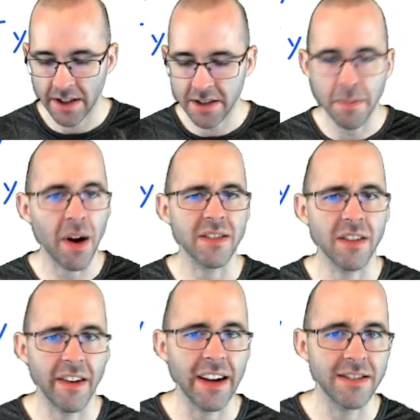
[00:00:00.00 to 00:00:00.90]
Let's
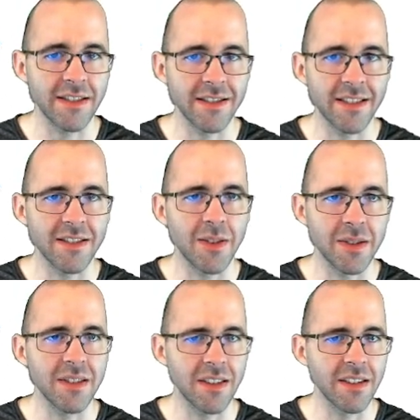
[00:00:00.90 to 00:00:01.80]
box our answers. That's
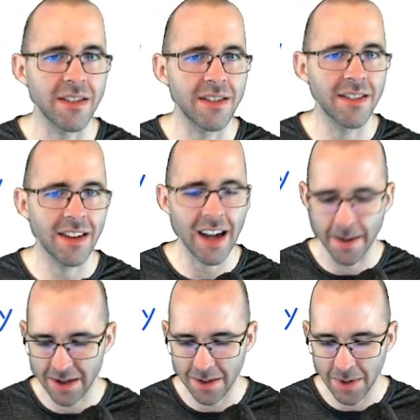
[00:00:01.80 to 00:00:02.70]
always a good
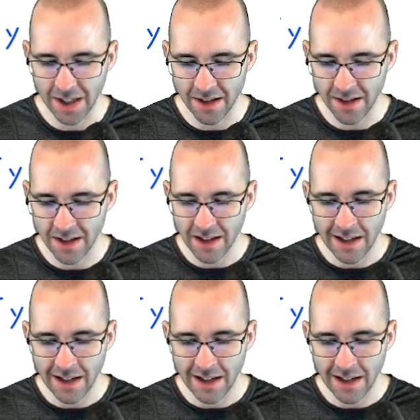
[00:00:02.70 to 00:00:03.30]
habit to be in.